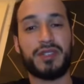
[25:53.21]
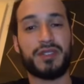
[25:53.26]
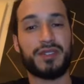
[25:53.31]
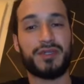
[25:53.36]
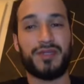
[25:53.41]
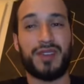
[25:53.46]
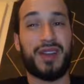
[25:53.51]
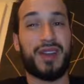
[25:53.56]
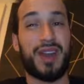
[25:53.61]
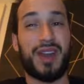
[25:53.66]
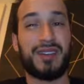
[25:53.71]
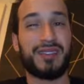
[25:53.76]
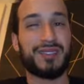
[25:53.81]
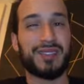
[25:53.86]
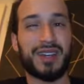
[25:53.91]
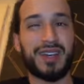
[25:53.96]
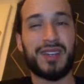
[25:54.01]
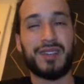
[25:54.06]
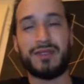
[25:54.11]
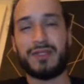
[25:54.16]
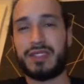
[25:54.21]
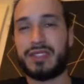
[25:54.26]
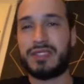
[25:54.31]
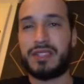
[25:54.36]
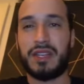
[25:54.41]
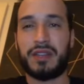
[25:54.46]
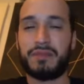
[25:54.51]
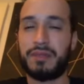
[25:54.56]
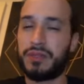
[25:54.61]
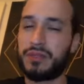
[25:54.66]
because right now it's kind of just
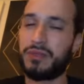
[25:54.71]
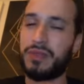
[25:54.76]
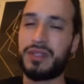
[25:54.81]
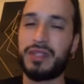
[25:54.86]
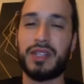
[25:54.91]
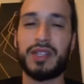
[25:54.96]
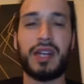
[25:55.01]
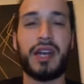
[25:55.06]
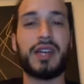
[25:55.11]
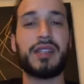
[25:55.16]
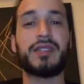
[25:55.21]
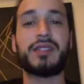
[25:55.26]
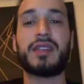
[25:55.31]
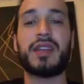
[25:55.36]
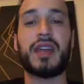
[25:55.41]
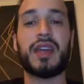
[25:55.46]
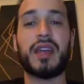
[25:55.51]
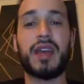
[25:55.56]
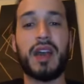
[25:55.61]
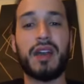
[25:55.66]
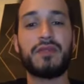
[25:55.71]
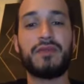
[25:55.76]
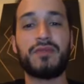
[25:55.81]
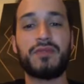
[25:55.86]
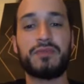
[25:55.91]
like between the clients that I have,